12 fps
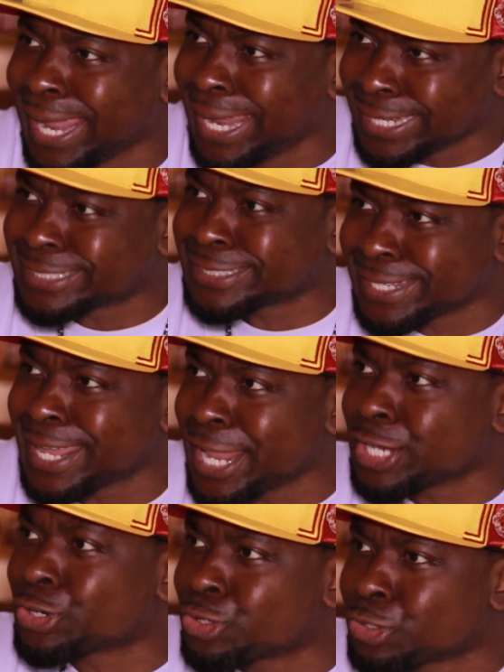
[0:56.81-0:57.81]

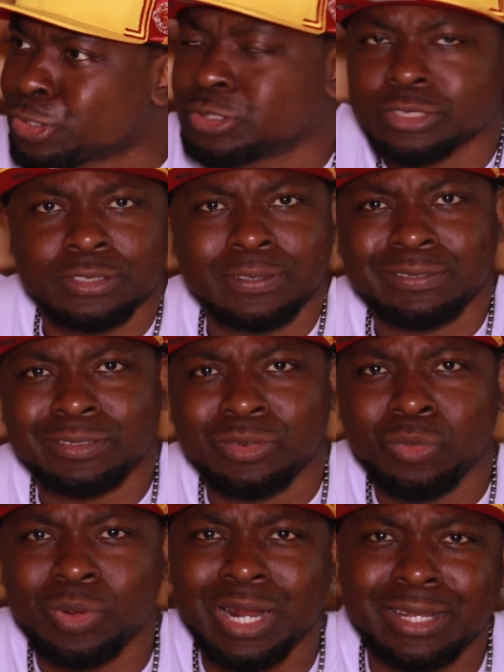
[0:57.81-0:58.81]
sneakers.
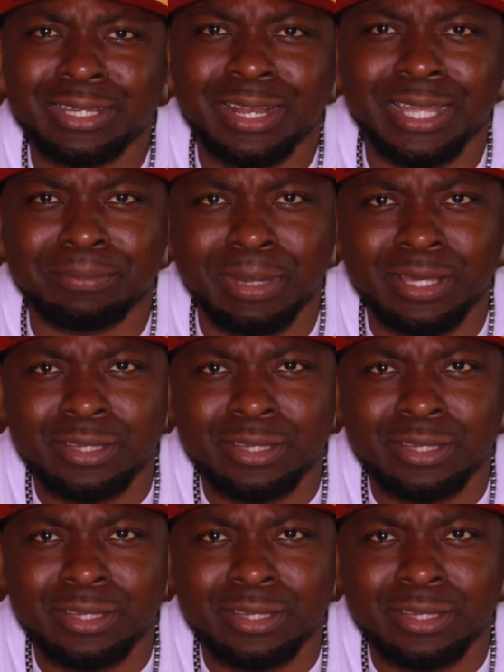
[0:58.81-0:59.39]
What I look like, man?